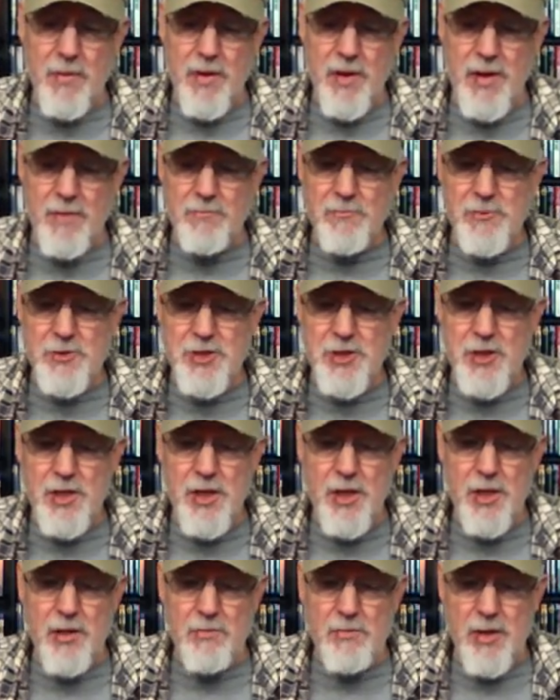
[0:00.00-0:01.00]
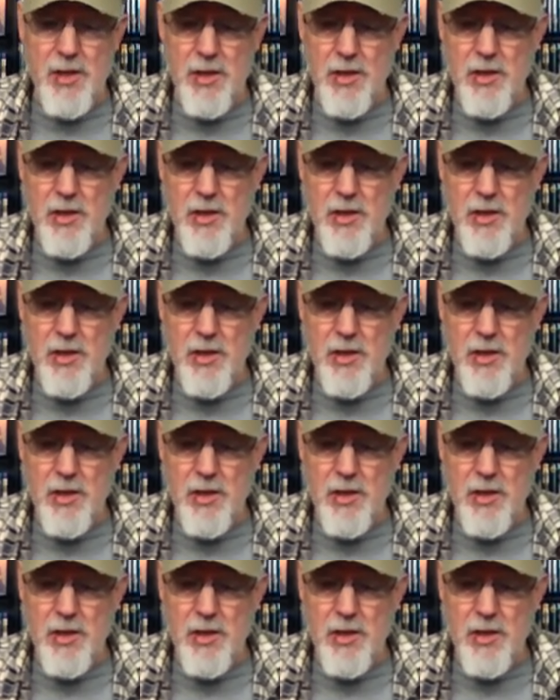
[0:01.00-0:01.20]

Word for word: MGM.